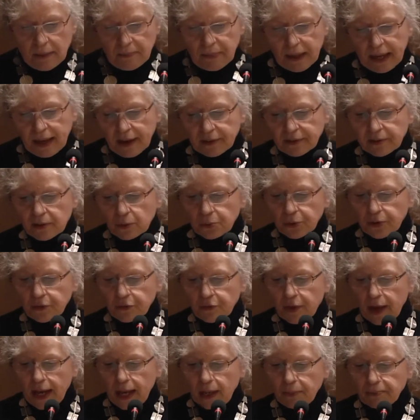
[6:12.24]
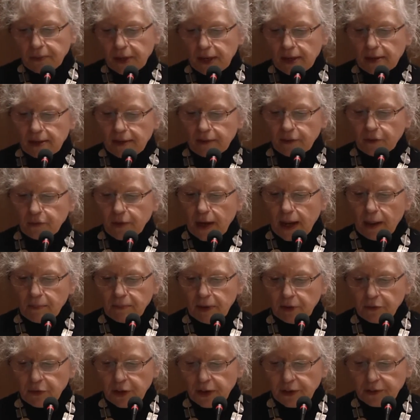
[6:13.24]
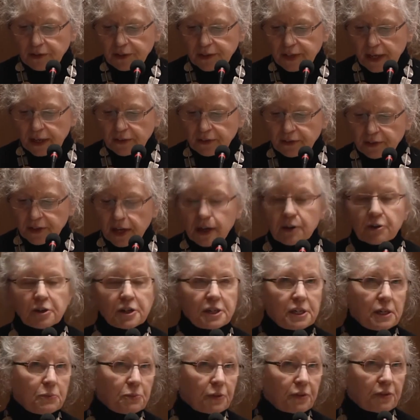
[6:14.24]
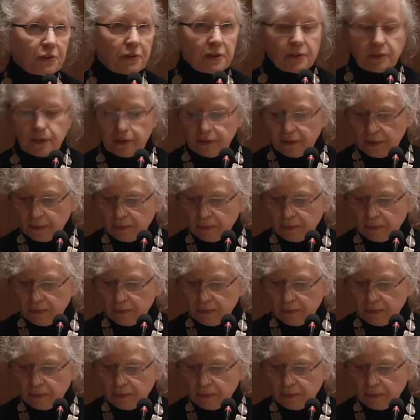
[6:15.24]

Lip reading: Picasso was famed in his family for his dexterity with scissors